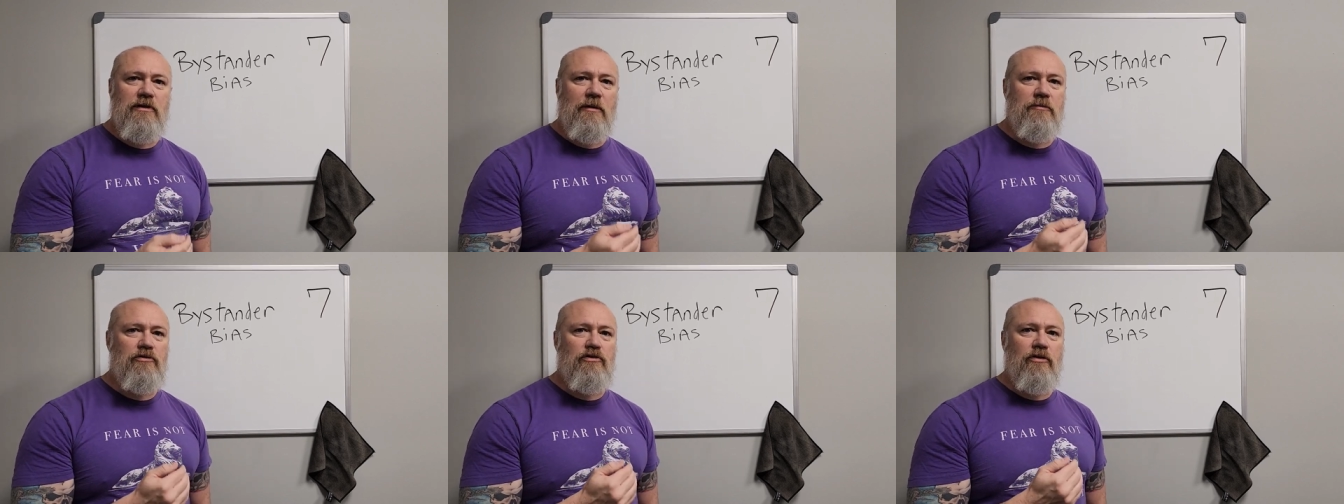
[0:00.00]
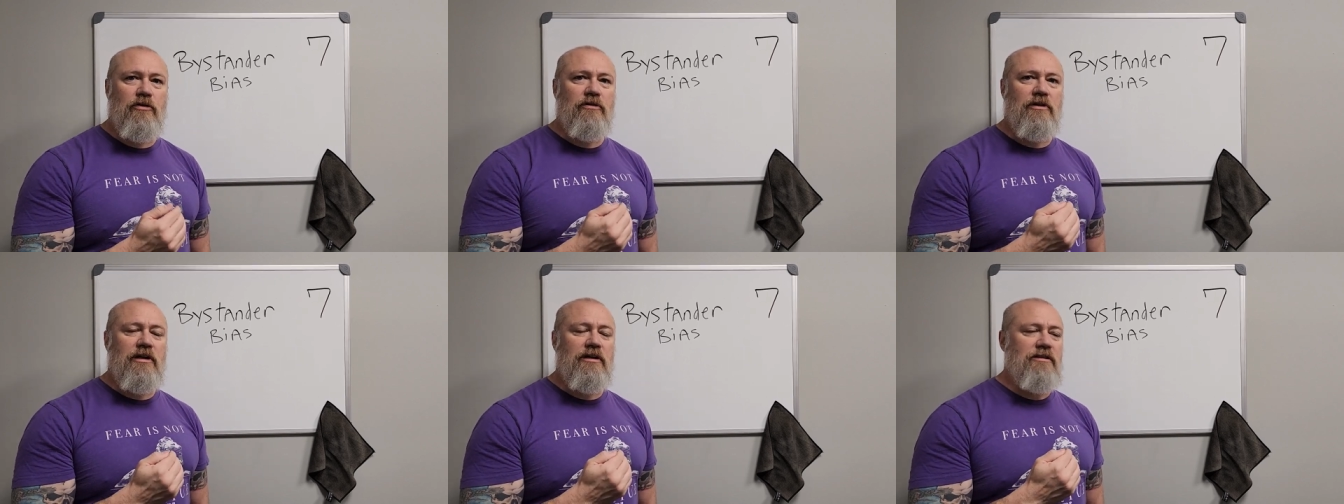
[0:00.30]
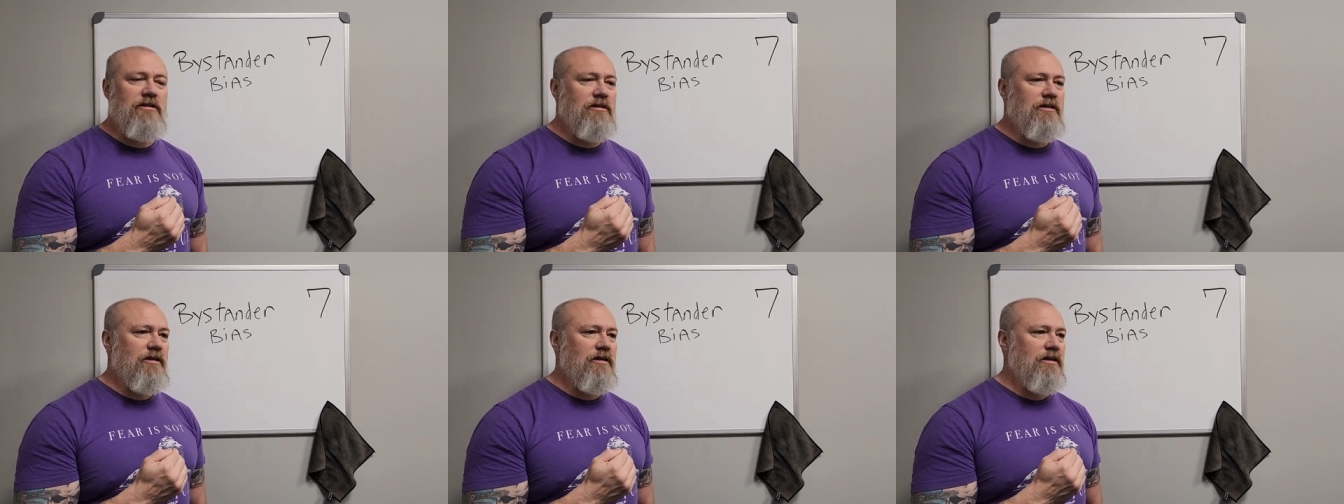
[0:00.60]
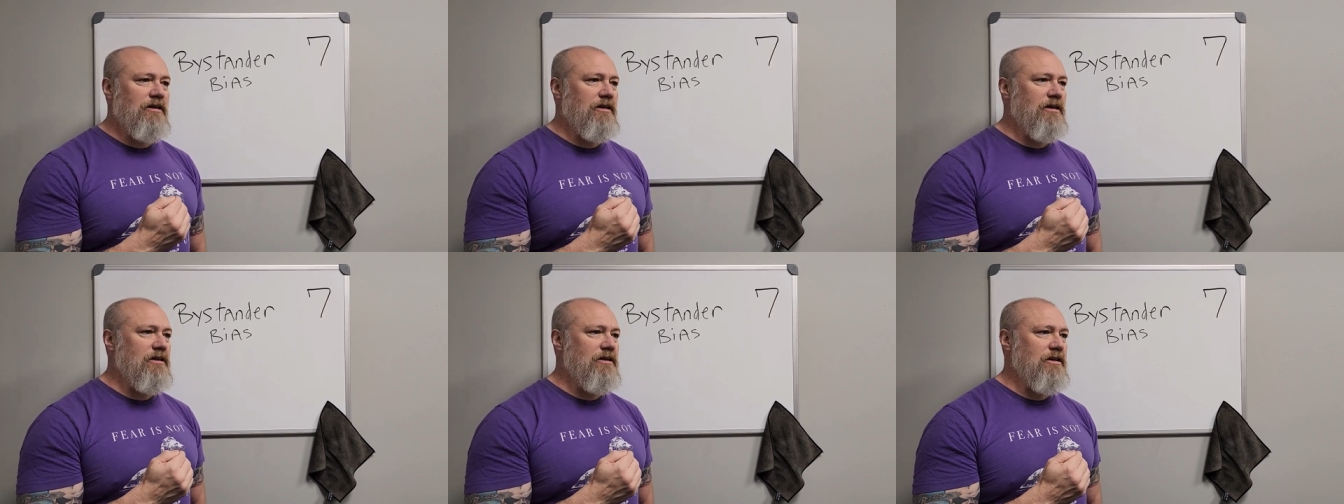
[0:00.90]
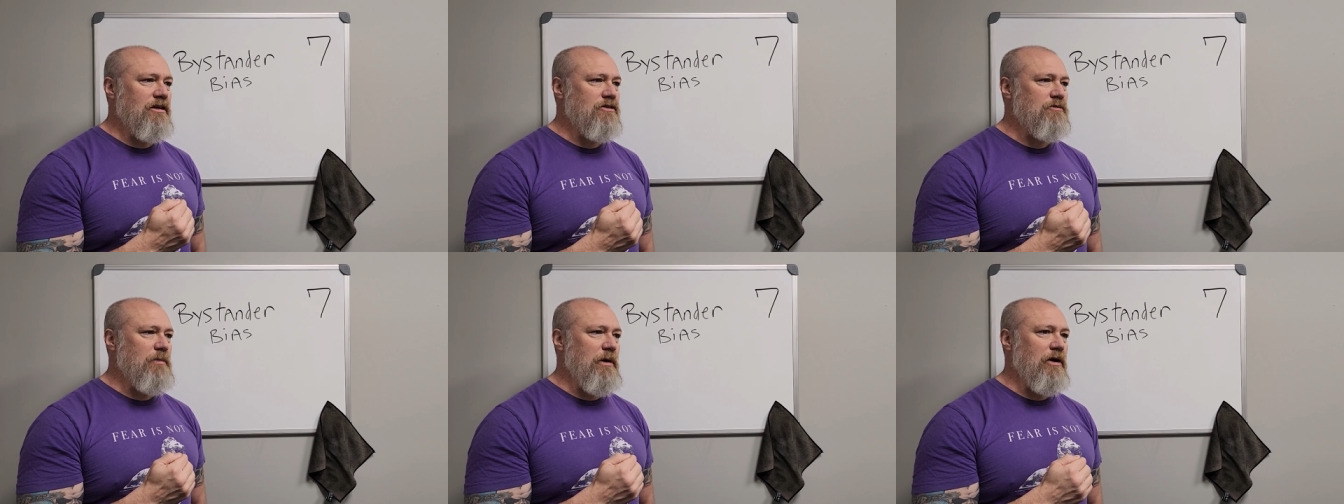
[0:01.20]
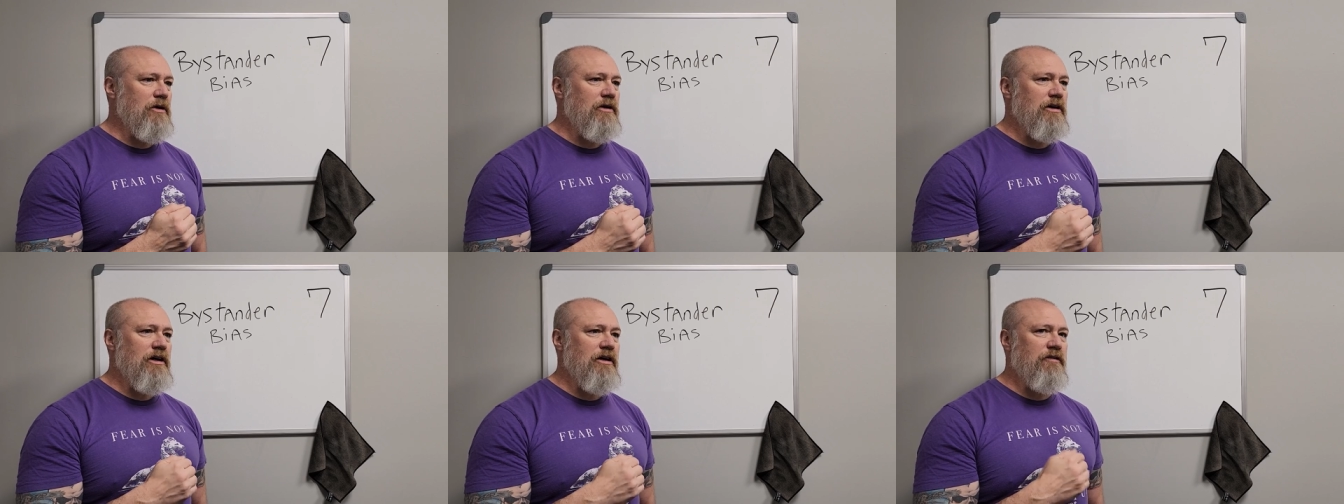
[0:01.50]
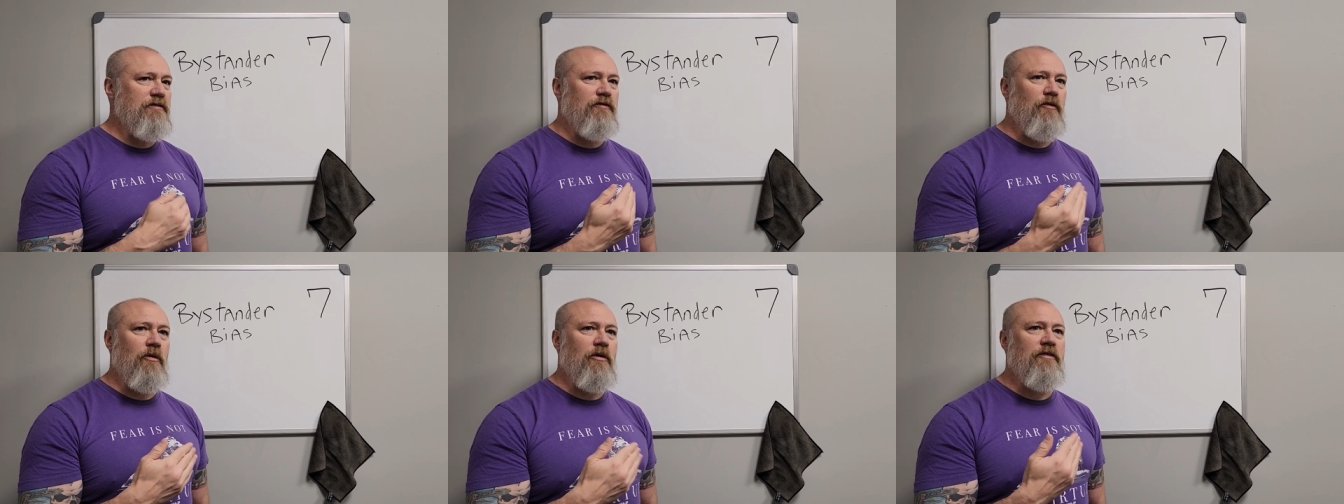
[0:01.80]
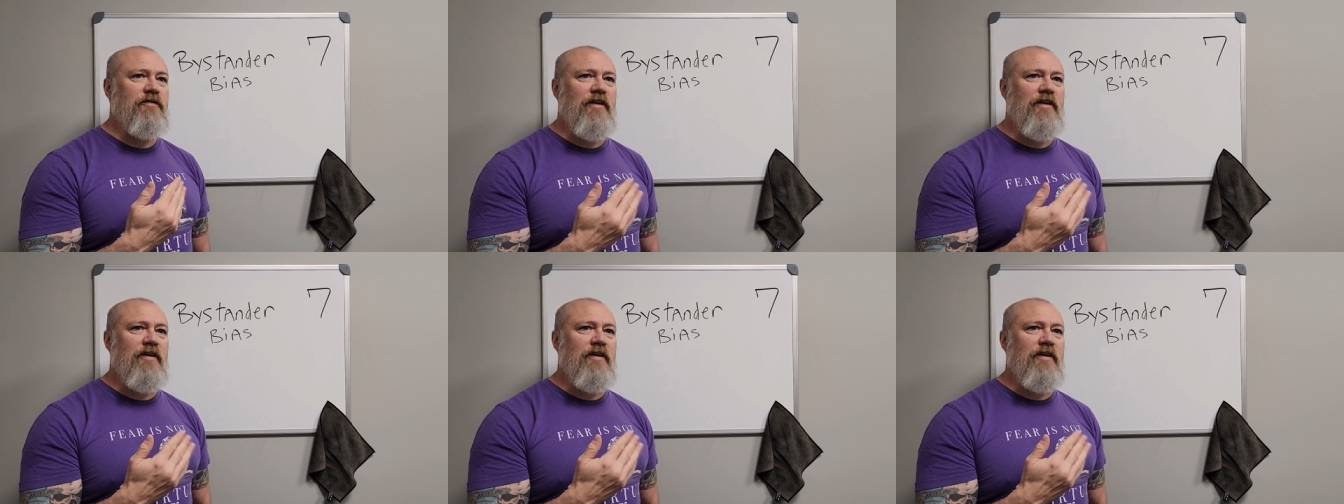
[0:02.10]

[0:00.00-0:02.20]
I'm sure that uh, it, it's better to get four